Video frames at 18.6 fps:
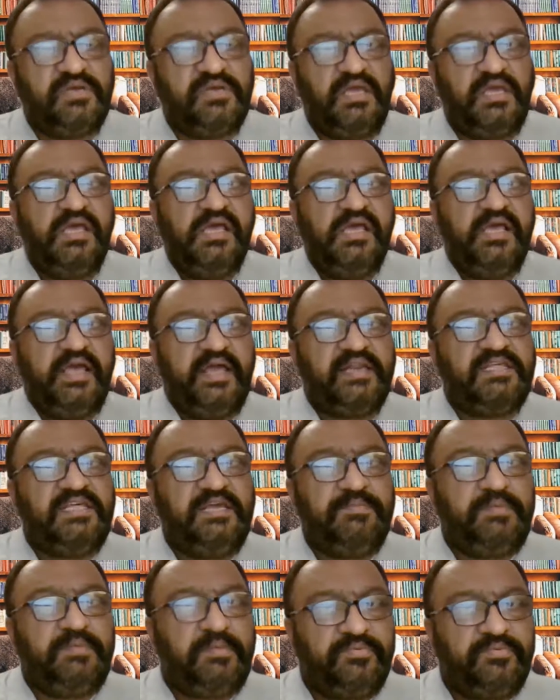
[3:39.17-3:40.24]
okay, and
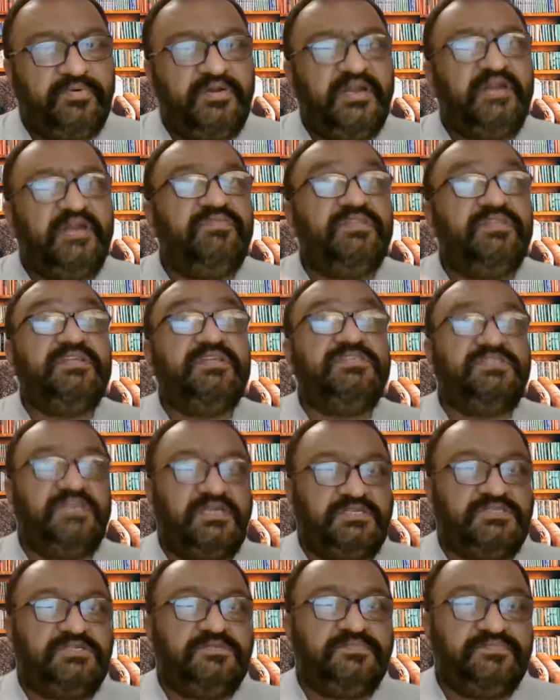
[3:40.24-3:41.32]
keep up to date with
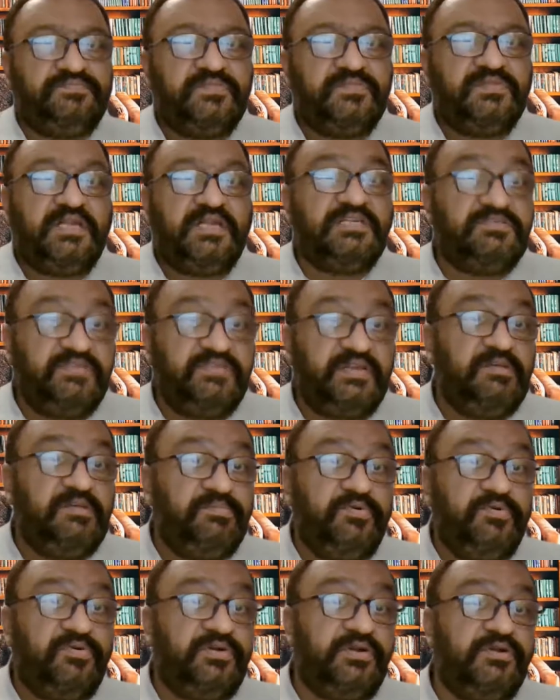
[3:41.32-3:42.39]
research. That's very
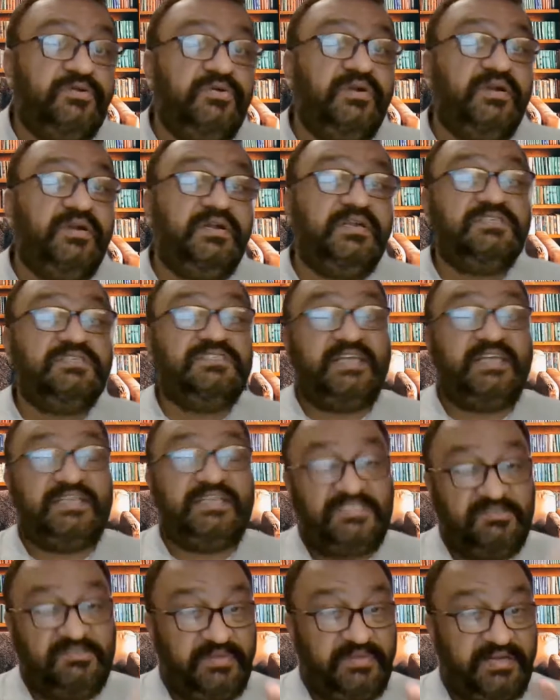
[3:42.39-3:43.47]
important. Don't
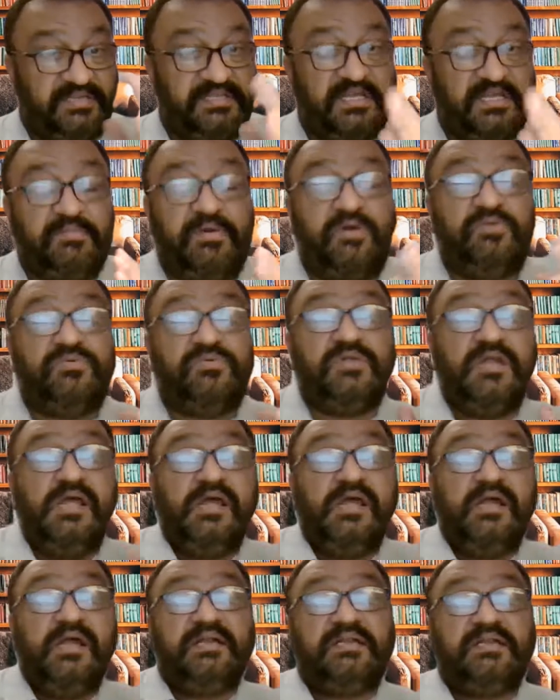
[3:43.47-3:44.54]
underestimate the amount of
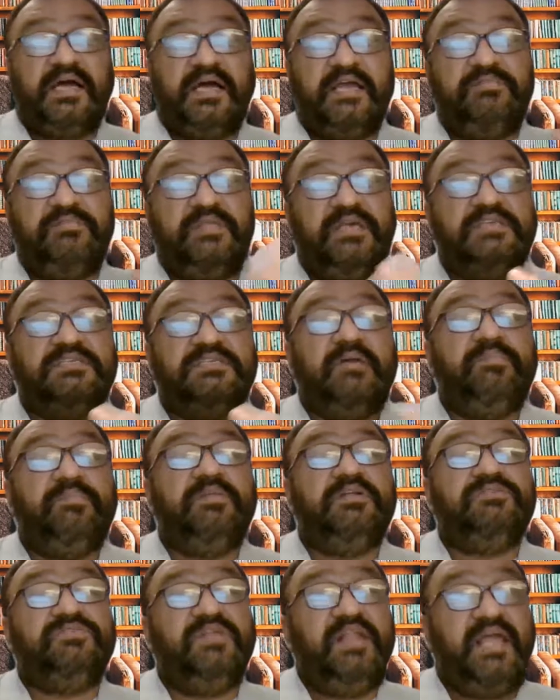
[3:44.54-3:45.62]
time the
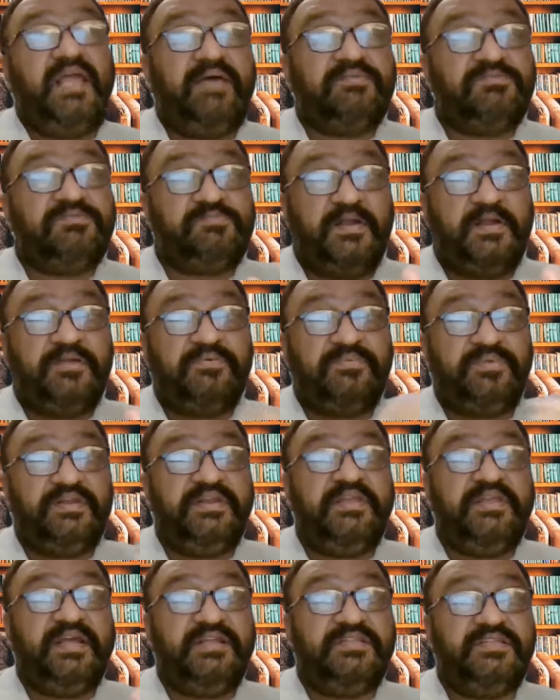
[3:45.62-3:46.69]
examiners will have spent
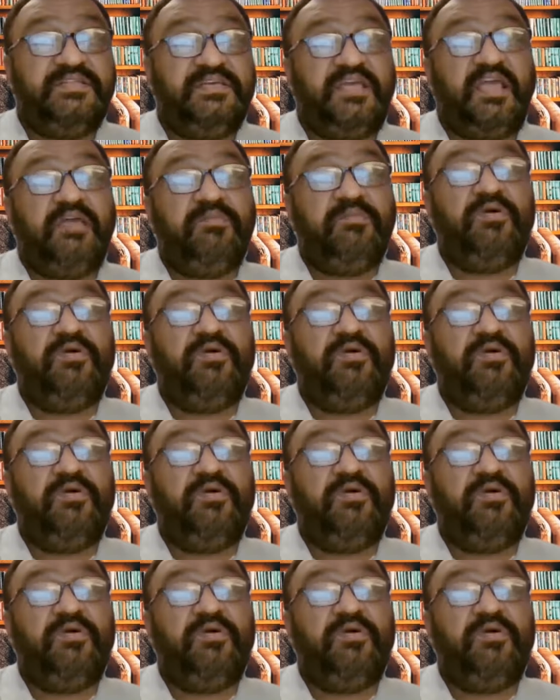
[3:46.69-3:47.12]
reading and thinking